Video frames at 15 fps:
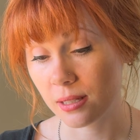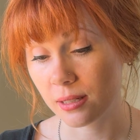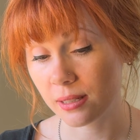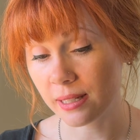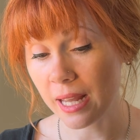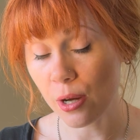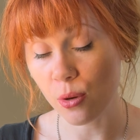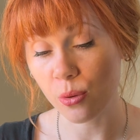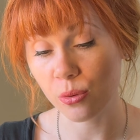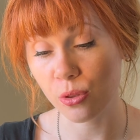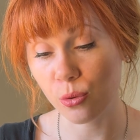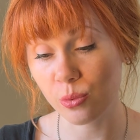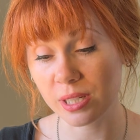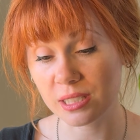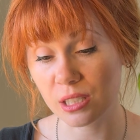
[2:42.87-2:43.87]
Now, the
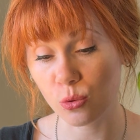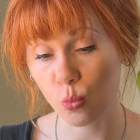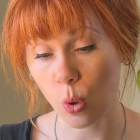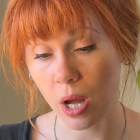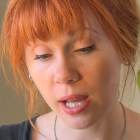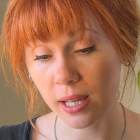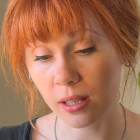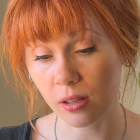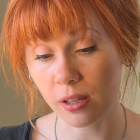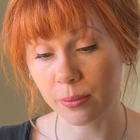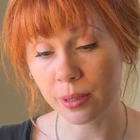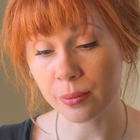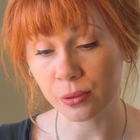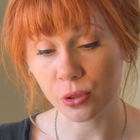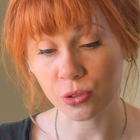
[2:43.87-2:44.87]
reason why a lot of
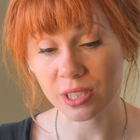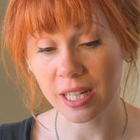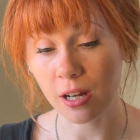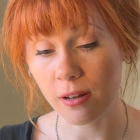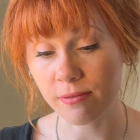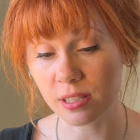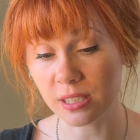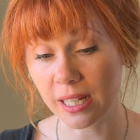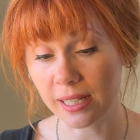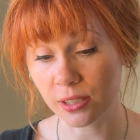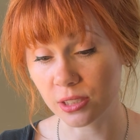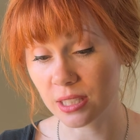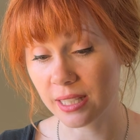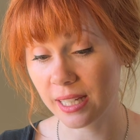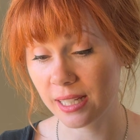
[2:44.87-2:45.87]
people don't take off the
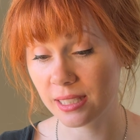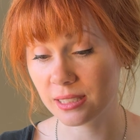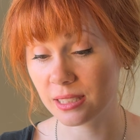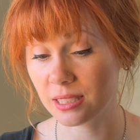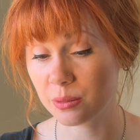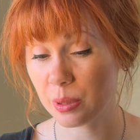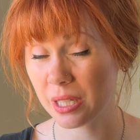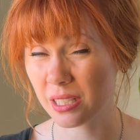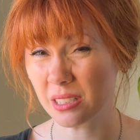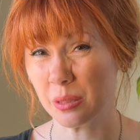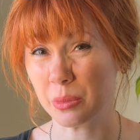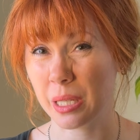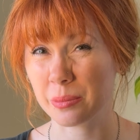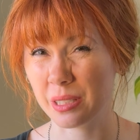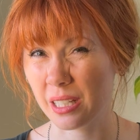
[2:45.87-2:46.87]
dials in the hands is because
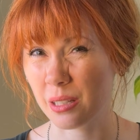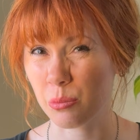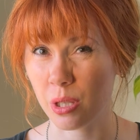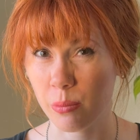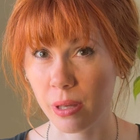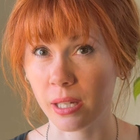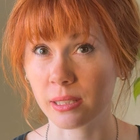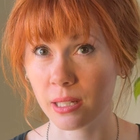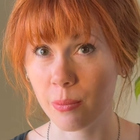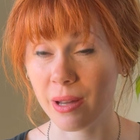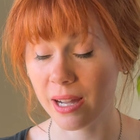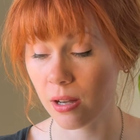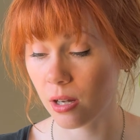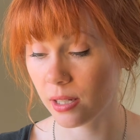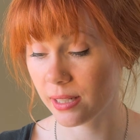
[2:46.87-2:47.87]
sometimes they can be a pain to get
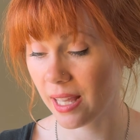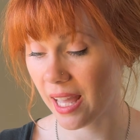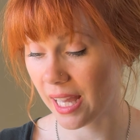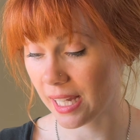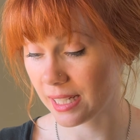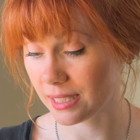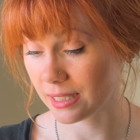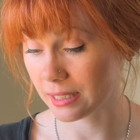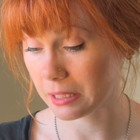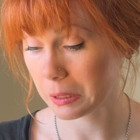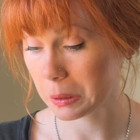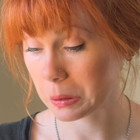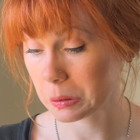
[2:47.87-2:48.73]
back on, and